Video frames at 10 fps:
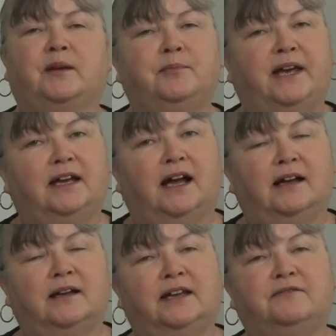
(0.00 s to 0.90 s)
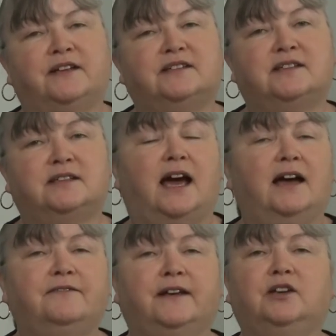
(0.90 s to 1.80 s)
If it's
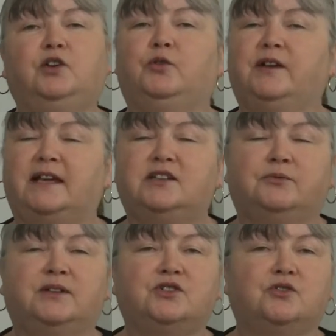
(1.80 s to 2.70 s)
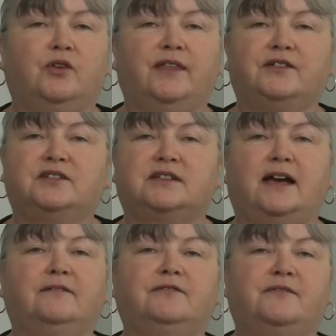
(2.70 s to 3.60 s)
staffing, you need to ensure those
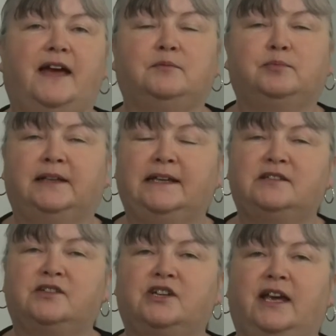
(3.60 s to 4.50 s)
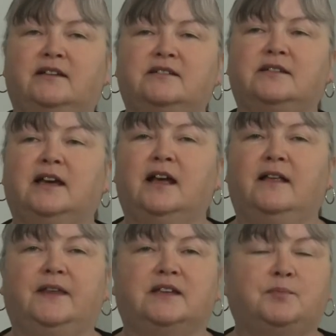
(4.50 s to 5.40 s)
staff have had police checks,
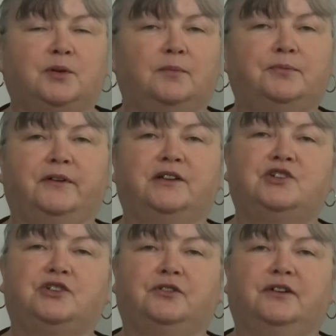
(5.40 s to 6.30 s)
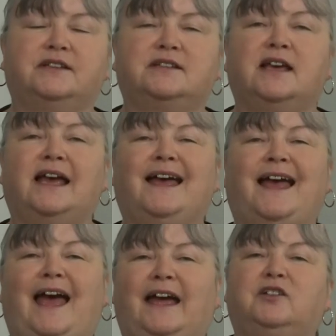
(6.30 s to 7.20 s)
there's proper insurance,
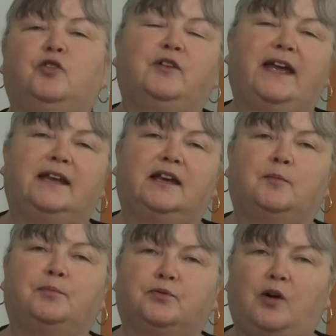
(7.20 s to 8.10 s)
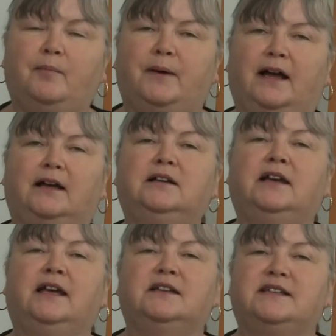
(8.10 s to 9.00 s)
and you're getting a proper
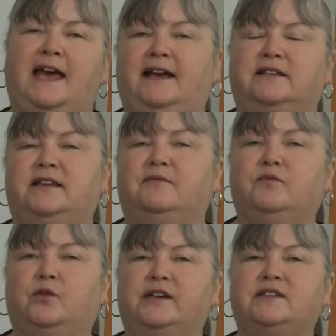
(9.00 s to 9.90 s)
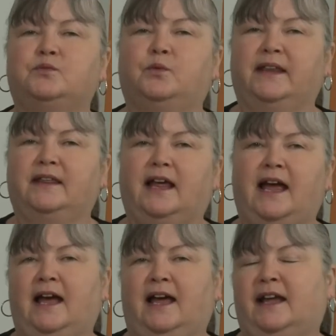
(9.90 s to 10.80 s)
tax invoice with
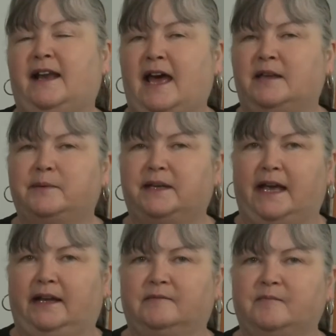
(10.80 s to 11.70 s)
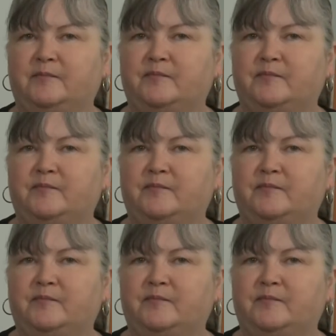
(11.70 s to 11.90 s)
an ABN,